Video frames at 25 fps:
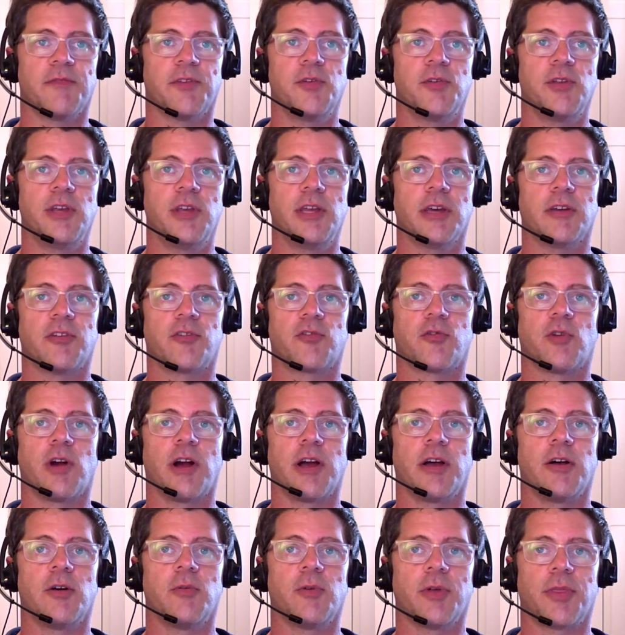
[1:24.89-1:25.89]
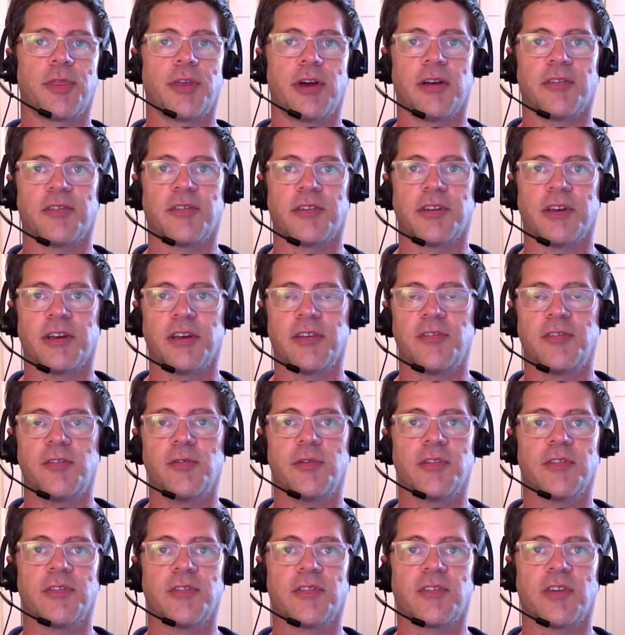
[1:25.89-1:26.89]
If you need a trial with Thousand Eyes,
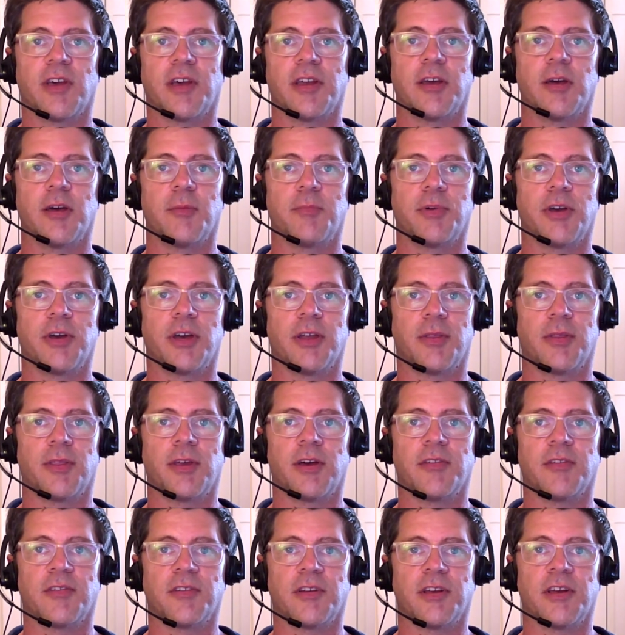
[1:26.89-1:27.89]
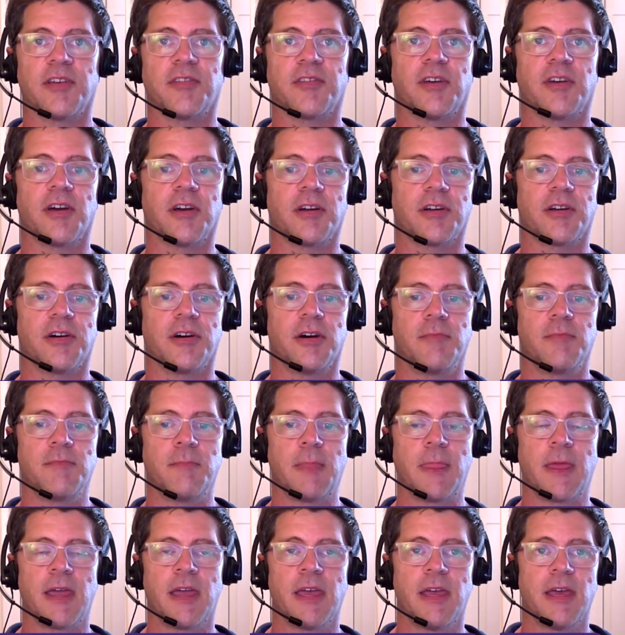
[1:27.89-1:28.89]
you can sign up at thousandeyes.com.